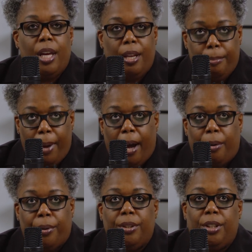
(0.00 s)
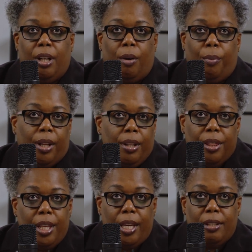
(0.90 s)
and empowered. One of the
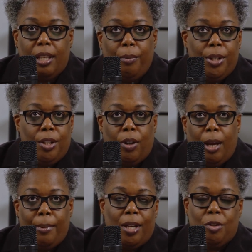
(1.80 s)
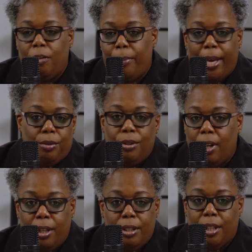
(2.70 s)
things that we do, and I'm not sure if Pastor
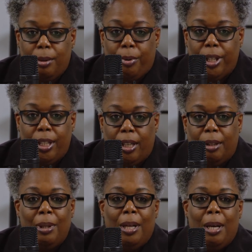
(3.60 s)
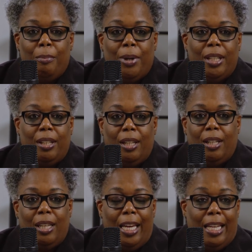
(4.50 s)
Doug is going to bring it up, but
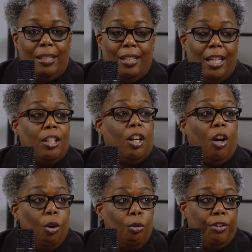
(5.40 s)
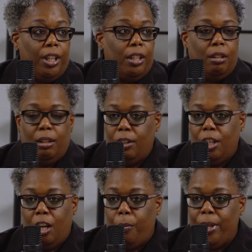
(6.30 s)
in COVID,
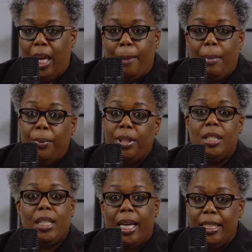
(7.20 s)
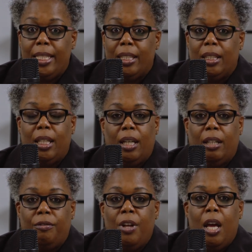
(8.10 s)
we came up with this idea
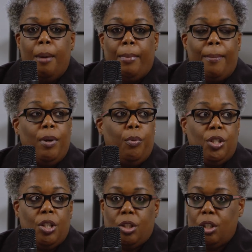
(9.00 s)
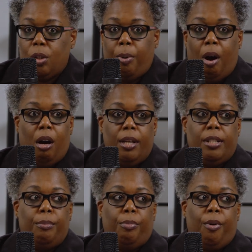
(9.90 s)
of maybe we should just
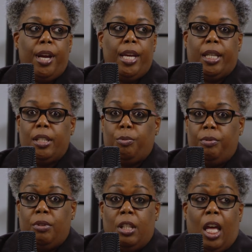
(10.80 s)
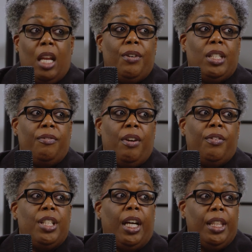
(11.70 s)
pause and pray, because none of us have
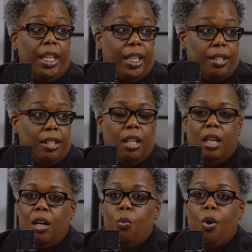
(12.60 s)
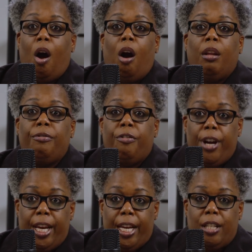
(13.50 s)
ever done this. Yeah. We're all
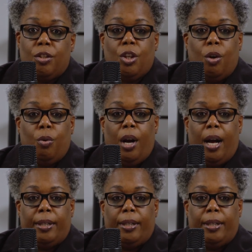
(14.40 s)
afraid. So